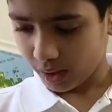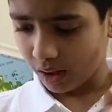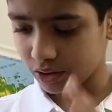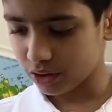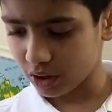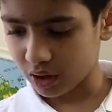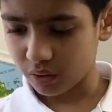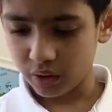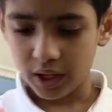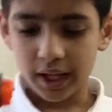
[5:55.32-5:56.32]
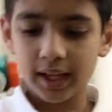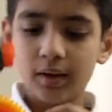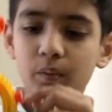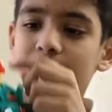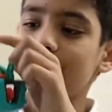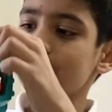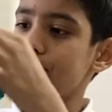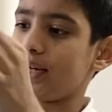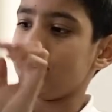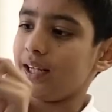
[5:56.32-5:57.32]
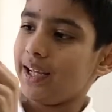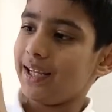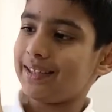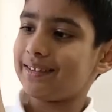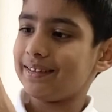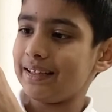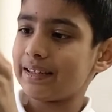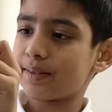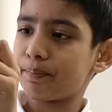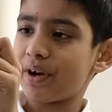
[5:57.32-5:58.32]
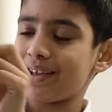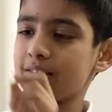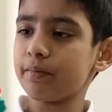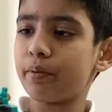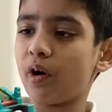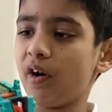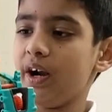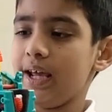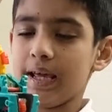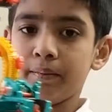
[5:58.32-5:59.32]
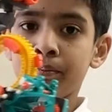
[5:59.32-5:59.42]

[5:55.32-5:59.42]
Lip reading: So when this button hits this plastic part, it